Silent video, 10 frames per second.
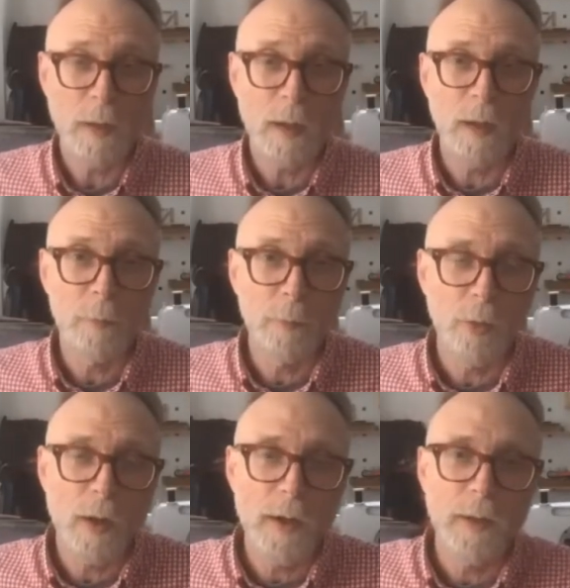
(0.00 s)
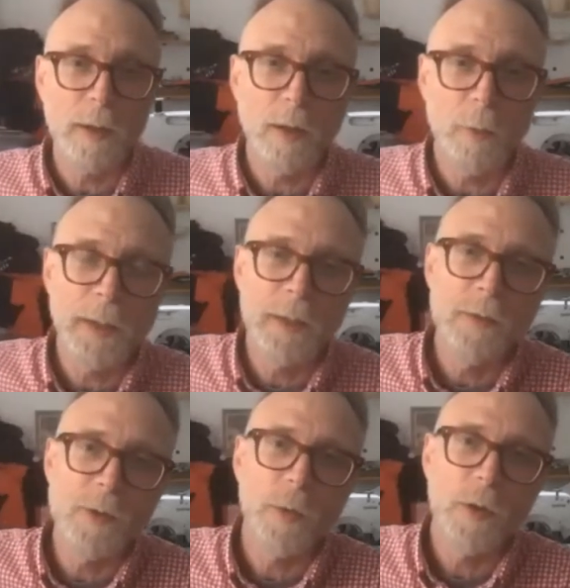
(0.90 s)
prior to going
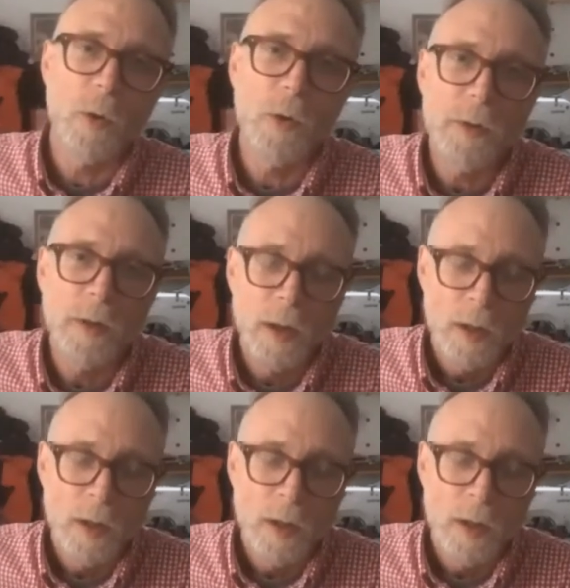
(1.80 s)
in to record.